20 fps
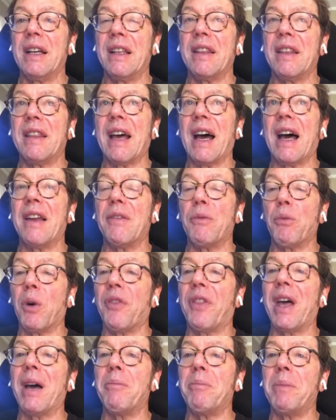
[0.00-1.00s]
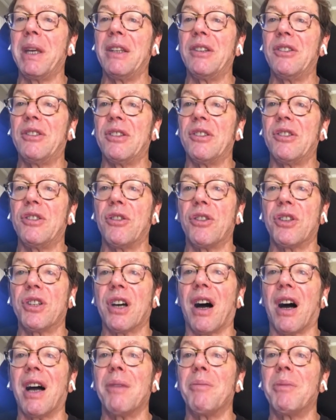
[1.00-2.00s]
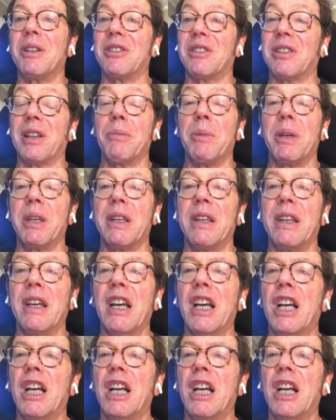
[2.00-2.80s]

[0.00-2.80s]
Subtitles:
that what that means is your time is limited.